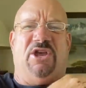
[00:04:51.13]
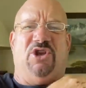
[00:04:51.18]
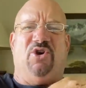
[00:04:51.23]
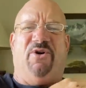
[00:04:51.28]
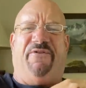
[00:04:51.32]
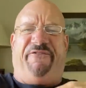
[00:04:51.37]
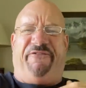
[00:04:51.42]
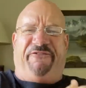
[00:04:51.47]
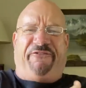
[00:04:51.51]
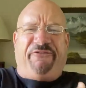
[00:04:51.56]
and
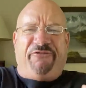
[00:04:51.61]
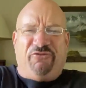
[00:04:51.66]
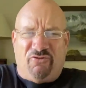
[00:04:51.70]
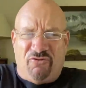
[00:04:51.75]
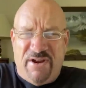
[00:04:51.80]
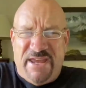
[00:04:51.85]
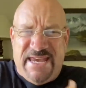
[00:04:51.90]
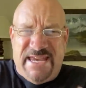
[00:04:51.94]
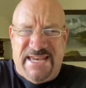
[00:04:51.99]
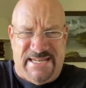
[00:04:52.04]
you're
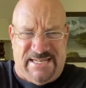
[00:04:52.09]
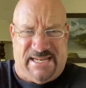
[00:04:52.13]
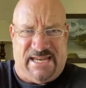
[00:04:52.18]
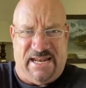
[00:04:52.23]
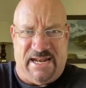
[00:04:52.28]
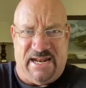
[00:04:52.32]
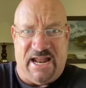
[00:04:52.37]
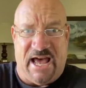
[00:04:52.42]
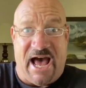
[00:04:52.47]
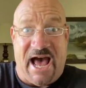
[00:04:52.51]

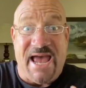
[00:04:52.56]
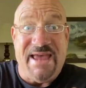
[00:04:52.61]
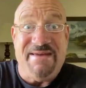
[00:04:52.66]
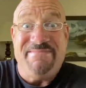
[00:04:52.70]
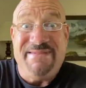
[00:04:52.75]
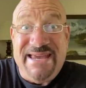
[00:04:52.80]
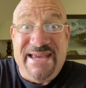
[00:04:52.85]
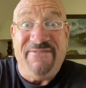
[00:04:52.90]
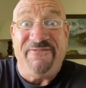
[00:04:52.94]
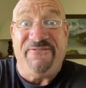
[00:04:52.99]
freezing. I
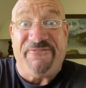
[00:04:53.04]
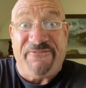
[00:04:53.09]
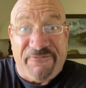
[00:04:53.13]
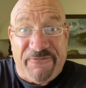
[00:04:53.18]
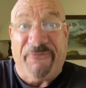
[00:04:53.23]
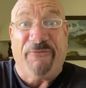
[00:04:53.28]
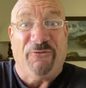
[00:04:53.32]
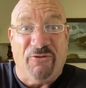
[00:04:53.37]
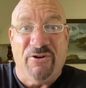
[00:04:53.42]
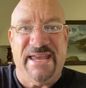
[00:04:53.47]
mean
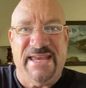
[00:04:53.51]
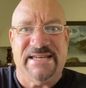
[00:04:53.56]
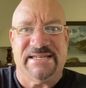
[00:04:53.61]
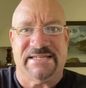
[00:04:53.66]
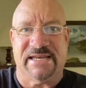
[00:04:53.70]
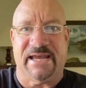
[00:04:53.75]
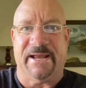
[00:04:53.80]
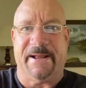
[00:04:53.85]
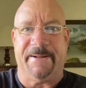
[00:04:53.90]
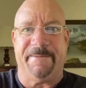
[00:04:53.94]

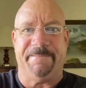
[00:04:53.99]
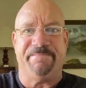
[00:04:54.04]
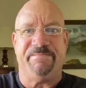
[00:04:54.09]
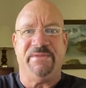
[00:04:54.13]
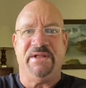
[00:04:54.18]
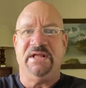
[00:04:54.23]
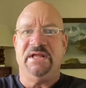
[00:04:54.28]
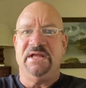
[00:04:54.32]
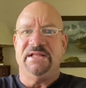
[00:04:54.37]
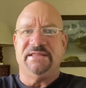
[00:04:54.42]
freezing.
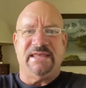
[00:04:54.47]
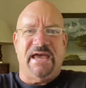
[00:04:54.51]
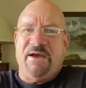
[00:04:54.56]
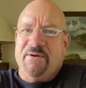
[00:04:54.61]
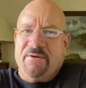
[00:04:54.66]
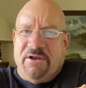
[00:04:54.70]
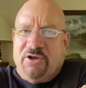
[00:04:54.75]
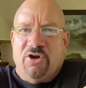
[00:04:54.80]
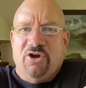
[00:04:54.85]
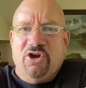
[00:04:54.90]

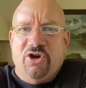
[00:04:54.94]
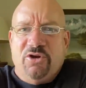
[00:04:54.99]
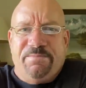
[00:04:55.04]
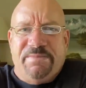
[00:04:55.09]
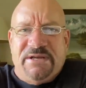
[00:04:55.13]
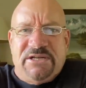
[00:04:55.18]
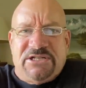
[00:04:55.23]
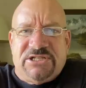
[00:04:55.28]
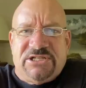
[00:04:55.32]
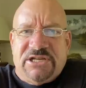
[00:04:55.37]
They, you'd
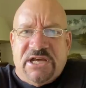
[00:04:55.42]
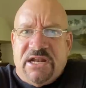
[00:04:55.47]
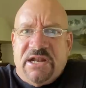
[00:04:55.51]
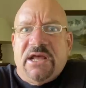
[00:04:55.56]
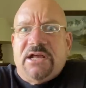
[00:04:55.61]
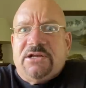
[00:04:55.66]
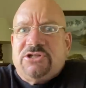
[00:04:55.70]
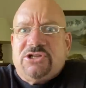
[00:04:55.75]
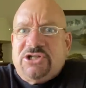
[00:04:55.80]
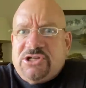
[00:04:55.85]
be sitting
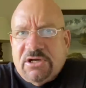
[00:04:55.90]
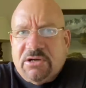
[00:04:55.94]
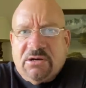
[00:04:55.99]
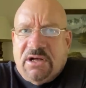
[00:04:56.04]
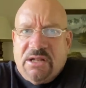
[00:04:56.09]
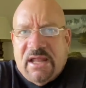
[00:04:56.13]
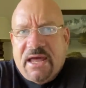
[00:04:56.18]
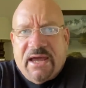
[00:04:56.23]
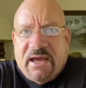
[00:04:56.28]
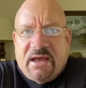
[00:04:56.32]
there
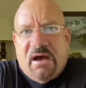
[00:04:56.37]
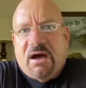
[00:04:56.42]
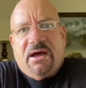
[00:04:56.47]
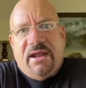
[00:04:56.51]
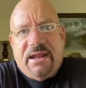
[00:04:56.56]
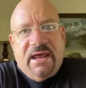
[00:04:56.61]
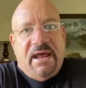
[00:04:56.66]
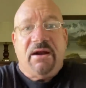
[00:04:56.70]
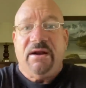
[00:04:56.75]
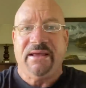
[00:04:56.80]
chilling like,
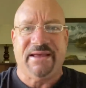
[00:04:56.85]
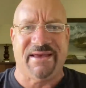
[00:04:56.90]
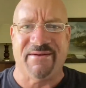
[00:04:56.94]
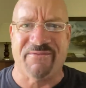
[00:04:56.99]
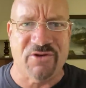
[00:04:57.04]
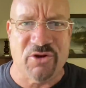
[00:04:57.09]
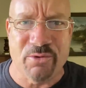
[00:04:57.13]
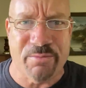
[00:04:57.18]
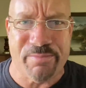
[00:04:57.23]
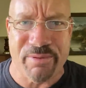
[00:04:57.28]
oh, they're not
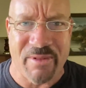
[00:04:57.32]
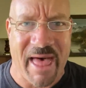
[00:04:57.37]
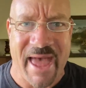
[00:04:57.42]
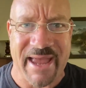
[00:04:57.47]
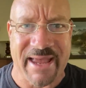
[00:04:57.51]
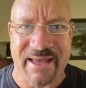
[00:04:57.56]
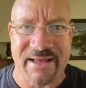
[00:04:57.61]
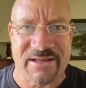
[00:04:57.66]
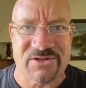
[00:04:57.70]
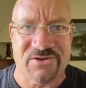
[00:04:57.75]
giving you
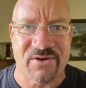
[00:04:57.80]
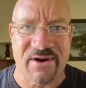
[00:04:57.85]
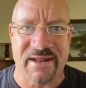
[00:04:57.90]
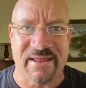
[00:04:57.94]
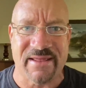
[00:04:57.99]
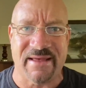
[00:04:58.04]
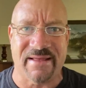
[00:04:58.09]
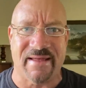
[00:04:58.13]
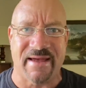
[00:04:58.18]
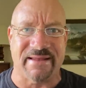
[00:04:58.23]
blankets or
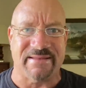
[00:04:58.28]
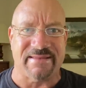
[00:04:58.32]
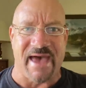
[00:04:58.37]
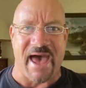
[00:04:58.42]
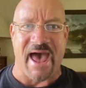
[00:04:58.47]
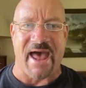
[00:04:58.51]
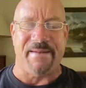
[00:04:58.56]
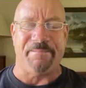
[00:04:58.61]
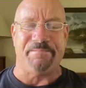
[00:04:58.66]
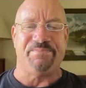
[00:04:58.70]
anything like
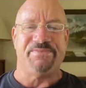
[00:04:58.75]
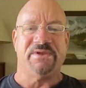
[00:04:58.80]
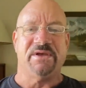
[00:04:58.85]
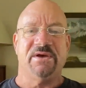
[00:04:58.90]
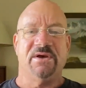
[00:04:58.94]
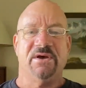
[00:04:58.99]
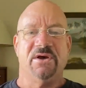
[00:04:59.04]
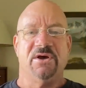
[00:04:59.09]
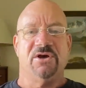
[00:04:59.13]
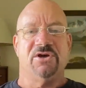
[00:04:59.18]
that.
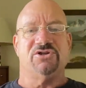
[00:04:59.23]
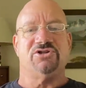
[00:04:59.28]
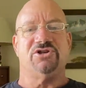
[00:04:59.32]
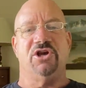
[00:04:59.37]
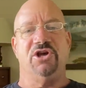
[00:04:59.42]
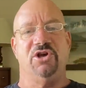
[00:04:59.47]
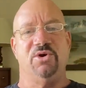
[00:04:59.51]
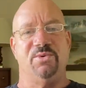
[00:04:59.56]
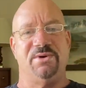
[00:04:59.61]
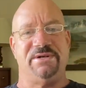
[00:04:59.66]

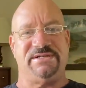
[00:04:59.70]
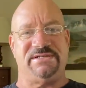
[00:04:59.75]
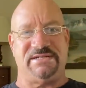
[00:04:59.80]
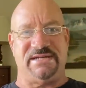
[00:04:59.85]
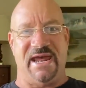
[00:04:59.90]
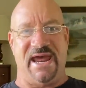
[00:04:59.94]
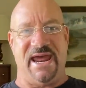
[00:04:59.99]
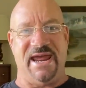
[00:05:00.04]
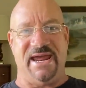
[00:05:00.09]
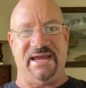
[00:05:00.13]
So you would
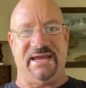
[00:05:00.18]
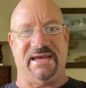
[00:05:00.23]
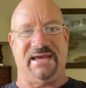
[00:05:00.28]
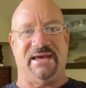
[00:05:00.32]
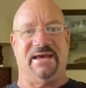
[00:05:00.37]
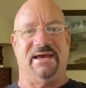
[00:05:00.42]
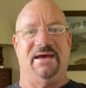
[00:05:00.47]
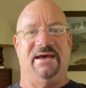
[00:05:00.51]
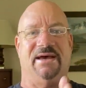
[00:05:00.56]
take